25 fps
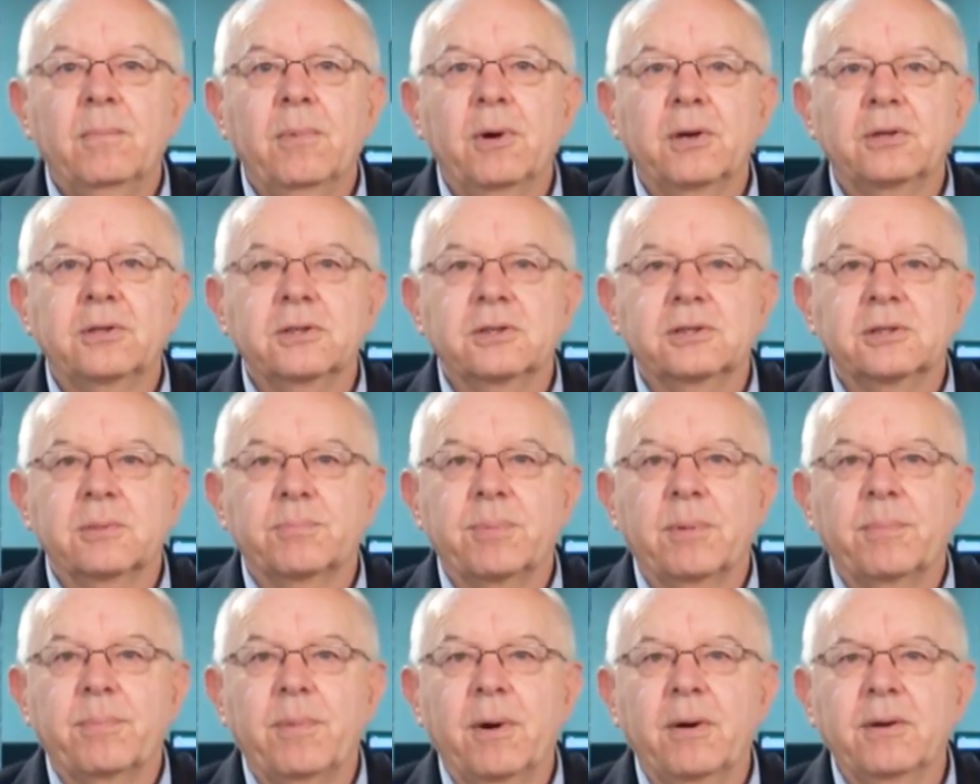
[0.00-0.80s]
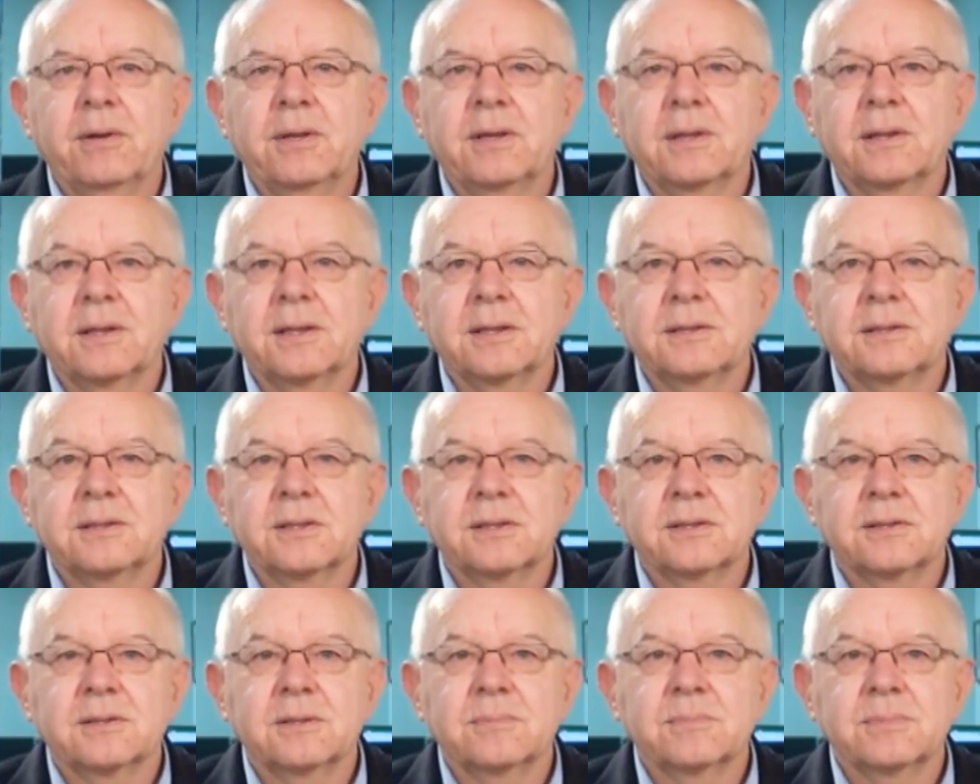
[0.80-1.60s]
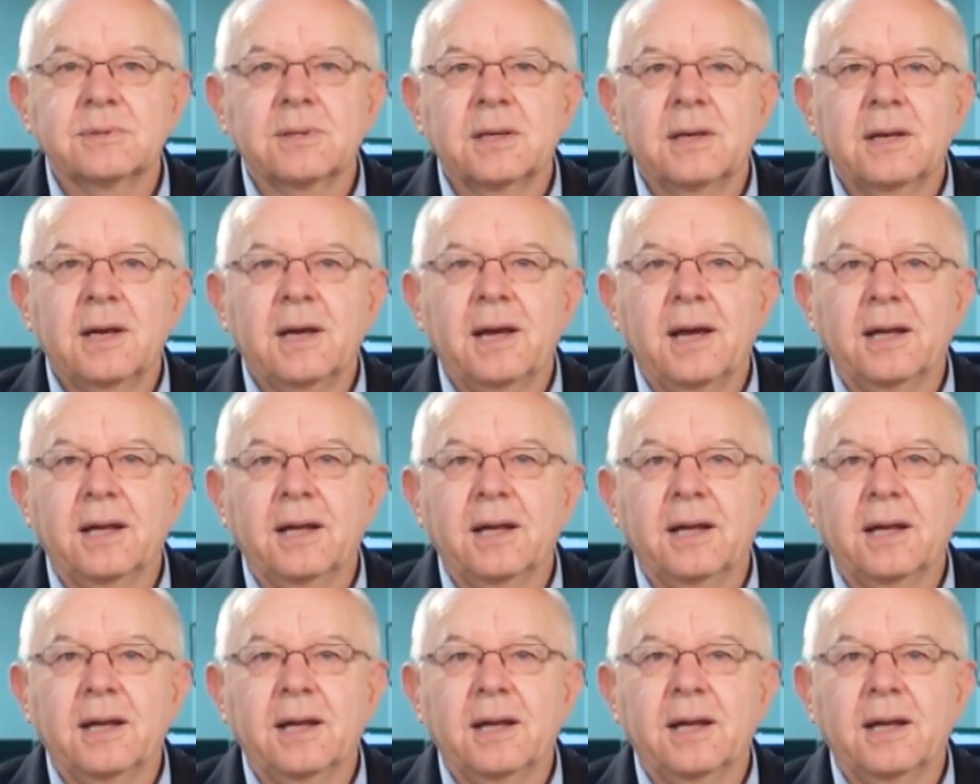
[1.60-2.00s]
Merchants are promoting these systems,